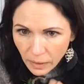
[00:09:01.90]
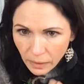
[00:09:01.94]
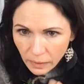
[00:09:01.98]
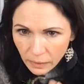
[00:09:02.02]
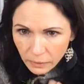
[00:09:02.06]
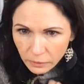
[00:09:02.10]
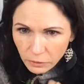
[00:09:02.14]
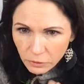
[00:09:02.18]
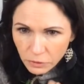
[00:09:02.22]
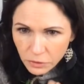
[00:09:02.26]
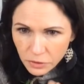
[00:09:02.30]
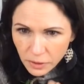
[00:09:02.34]

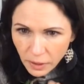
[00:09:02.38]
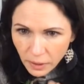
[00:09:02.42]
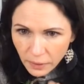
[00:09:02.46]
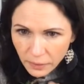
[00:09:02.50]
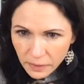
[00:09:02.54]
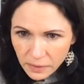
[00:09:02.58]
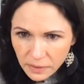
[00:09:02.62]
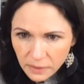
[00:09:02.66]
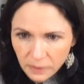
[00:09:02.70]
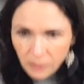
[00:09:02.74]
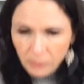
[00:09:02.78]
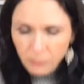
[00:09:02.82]
You saw
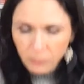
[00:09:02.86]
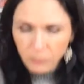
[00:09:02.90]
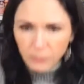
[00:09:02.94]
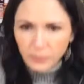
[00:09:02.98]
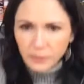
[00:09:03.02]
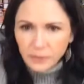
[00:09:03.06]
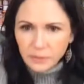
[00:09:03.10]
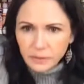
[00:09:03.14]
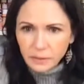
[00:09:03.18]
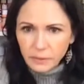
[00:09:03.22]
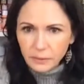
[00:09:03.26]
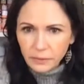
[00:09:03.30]
this a couple
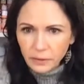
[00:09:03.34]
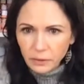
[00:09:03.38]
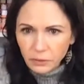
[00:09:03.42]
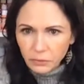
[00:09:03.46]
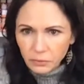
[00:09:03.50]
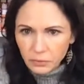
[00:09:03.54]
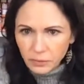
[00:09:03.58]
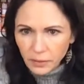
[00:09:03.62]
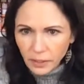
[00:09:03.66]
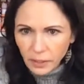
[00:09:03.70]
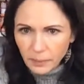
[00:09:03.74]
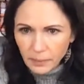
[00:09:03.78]
weeks ago and you
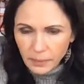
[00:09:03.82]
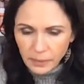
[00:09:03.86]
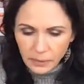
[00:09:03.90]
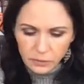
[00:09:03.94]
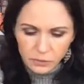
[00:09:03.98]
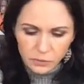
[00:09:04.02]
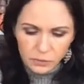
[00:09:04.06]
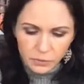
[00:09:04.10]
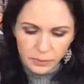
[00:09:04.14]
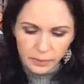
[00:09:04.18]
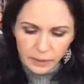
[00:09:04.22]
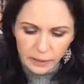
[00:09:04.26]
thought about
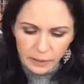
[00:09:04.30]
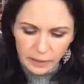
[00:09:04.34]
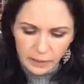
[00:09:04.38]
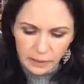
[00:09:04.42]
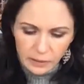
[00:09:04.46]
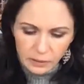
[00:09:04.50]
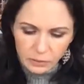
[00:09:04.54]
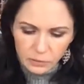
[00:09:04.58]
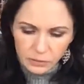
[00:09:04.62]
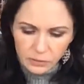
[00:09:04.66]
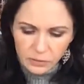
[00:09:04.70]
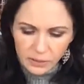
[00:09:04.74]
doing it and
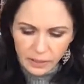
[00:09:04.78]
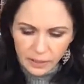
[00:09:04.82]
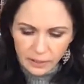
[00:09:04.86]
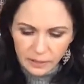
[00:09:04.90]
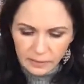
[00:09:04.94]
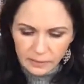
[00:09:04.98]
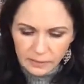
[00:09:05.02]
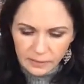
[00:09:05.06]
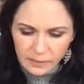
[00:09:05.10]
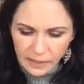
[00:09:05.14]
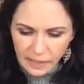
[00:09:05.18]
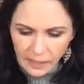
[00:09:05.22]
you're excited to
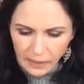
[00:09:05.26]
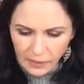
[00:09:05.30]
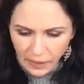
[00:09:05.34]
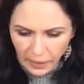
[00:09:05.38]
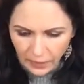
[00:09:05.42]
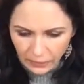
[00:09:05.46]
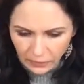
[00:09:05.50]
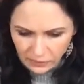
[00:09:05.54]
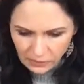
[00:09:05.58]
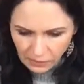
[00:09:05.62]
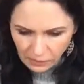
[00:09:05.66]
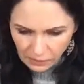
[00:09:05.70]
see how. I
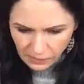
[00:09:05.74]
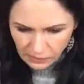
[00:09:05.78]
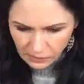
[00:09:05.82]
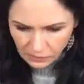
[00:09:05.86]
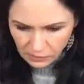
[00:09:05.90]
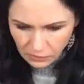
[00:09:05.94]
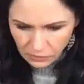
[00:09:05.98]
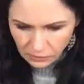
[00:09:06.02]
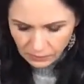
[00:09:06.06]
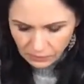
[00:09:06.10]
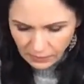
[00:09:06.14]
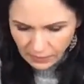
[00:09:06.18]
saw it
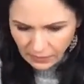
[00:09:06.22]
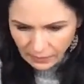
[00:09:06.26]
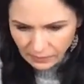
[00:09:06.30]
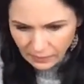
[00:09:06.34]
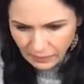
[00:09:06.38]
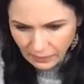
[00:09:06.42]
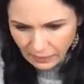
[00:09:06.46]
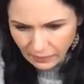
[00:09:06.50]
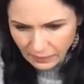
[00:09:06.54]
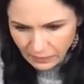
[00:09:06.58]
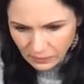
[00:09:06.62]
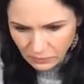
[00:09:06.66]
too and I
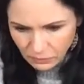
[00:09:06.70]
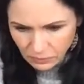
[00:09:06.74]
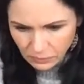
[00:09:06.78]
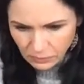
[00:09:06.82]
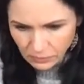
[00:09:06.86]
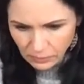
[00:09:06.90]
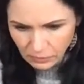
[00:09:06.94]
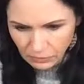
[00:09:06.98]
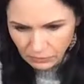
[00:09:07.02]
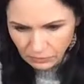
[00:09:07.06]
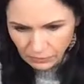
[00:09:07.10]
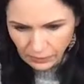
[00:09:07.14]
thought this would
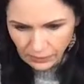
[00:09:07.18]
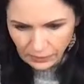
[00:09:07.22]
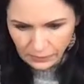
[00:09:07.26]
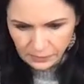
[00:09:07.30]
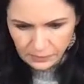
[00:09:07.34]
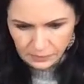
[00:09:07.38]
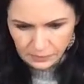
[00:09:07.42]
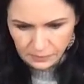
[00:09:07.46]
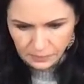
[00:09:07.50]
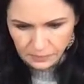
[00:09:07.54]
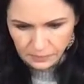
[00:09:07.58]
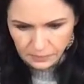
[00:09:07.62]
be fun.
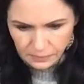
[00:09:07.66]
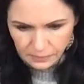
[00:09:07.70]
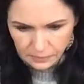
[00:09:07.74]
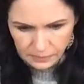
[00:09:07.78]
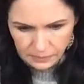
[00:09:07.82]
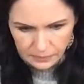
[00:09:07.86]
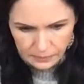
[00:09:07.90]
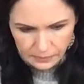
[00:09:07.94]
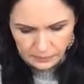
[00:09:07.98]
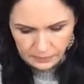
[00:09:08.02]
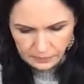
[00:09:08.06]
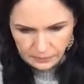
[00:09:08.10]

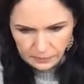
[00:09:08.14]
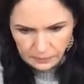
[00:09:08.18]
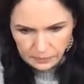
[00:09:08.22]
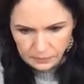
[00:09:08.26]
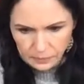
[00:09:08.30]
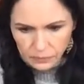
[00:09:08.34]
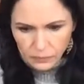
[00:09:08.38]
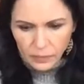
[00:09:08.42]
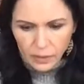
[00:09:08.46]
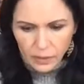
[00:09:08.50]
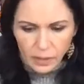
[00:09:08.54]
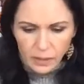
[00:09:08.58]

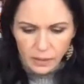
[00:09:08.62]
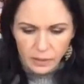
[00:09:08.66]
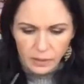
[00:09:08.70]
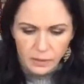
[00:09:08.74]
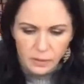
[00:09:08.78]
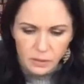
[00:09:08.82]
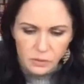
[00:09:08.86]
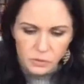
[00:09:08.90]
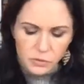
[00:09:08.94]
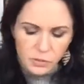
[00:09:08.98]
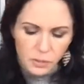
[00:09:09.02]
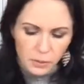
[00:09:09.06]

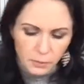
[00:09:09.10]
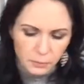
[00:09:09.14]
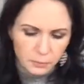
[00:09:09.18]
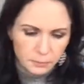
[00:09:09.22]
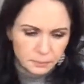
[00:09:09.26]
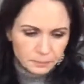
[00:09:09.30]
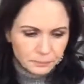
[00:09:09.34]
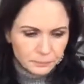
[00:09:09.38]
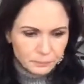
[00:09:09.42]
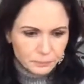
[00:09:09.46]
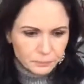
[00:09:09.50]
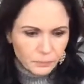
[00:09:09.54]
So,
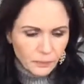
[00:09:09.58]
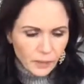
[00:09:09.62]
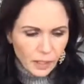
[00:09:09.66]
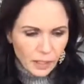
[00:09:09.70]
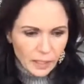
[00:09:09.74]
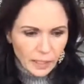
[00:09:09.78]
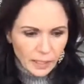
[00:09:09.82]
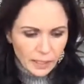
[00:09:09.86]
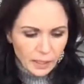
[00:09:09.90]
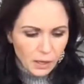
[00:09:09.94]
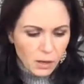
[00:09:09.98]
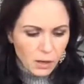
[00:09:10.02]
and
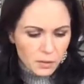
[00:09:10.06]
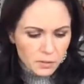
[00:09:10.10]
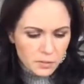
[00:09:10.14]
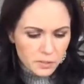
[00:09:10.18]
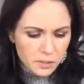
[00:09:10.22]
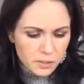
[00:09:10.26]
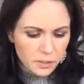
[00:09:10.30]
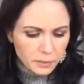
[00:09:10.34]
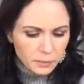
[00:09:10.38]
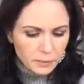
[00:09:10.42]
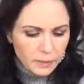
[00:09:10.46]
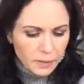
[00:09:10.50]
I
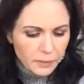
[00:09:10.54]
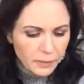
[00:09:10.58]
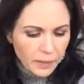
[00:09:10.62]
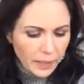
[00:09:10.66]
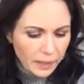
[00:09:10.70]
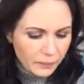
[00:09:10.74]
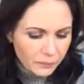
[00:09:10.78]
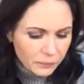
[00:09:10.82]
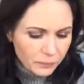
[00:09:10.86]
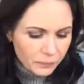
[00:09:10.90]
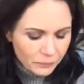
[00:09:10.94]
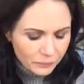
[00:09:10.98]
also,
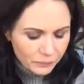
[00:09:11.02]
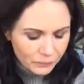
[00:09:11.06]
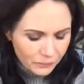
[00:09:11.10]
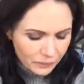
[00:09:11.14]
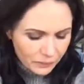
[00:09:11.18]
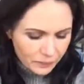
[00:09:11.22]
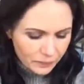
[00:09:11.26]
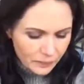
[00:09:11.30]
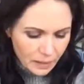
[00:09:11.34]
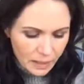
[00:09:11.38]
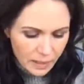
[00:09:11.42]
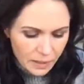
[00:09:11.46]
okay.
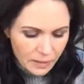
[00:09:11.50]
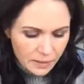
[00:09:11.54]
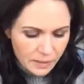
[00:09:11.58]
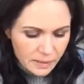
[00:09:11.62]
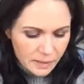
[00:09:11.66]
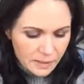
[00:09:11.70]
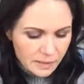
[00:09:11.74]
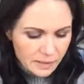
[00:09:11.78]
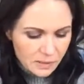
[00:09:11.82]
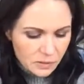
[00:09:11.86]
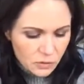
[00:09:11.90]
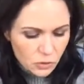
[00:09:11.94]

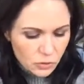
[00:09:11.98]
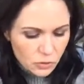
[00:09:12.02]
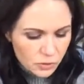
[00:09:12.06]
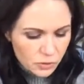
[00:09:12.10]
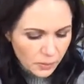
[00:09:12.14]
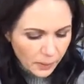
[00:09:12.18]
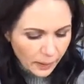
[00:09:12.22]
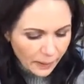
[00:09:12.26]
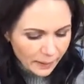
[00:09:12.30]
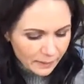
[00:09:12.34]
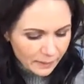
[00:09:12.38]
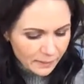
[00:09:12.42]
This is, so
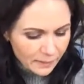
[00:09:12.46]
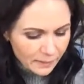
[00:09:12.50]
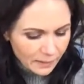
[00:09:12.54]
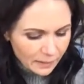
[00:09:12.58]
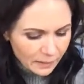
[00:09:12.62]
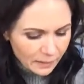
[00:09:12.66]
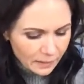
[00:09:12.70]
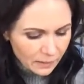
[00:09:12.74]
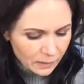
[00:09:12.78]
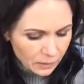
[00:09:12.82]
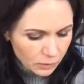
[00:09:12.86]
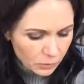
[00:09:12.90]
I
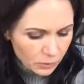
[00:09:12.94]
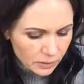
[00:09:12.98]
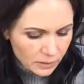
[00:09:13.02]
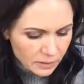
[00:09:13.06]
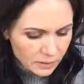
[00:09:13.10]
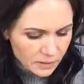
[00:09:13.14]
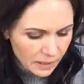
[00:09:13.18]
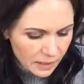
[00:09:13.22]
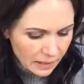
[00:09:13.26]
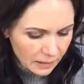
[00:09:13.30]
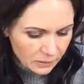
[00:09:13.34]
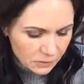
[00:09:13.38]
think you can
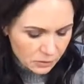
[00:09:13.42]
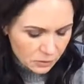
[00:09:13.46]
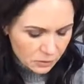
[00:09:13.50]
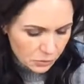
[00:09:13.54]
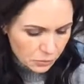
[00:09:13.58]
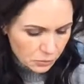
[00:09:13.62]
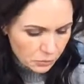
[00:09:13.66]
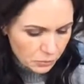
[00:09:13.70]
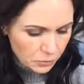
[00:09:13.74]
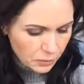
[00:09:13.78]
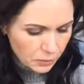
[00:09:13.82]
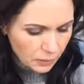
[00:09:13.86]
take
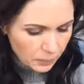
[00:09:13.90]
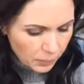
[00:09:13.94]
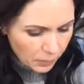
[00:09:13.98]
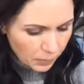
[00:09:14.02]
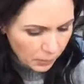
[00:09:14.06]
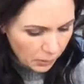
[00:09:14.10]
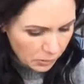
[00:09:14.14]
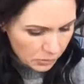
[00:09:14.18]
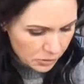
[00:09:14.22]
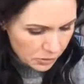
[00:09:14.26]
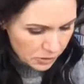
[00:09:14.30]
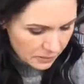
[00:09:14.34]
2
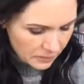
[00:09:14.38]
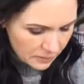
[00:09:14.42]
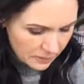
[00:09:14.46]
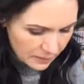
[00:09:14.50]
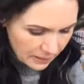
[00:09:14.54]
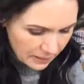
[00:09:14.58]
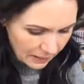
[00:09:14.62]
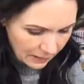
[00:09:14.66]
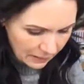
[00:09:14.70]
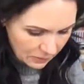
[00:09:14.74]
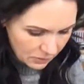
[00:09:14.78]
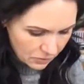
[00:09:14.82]
approaches
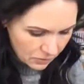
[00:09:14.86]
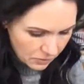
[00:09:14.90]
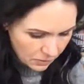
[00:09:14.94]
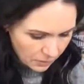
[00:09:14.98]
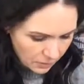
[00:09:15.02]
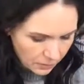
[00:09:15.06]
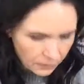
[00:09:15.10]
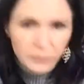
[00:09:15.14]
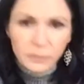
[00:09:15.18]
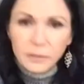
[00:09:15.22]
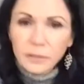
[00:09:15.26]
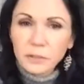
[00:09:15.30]
to
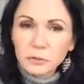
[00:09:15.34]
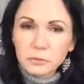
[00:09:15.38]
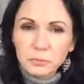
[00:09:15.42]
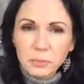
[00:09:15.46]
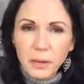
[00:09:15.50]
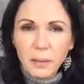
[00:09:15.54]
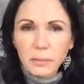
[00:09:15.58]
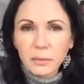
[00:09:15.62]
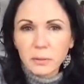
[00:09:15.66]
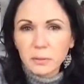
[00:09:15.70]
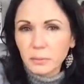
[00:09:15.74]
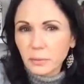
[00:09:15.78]
Easter. There's
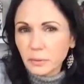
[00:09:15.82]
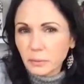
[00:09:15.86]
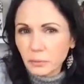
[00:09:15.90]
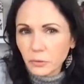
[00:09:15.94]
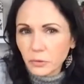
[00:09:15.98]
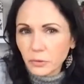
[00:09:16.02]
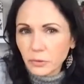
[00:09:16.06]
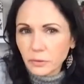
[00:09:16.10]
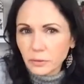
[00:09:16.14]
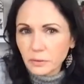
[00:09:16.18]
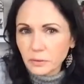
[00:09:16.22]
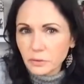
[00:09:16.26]
probably
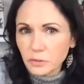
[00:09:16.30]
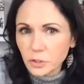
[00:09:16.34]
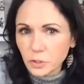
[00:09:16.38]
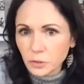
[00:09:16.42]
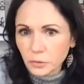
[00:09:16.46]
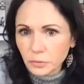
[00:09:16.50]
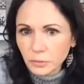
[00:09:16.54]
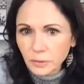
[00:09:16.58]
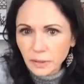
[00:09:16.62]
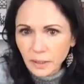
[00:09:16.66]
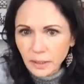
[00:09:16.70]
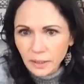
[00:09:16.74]
more than
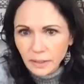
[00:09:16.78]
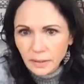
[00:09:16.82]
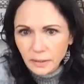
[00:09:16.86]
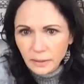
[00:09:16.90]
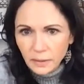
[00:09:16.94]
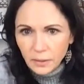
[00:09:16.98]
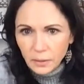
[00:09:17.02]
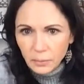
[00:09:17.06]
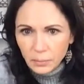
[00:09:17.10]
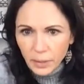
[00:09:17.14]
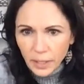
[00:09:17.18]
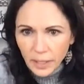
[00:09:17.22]
2,
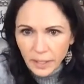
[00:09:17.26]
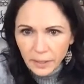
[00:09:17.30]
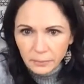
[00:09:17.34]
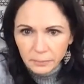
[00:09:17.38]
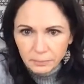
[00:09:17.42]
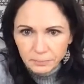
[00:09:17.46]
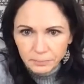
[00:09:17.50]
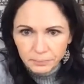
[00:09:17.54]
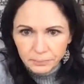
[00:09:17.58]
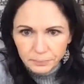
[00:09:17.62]
but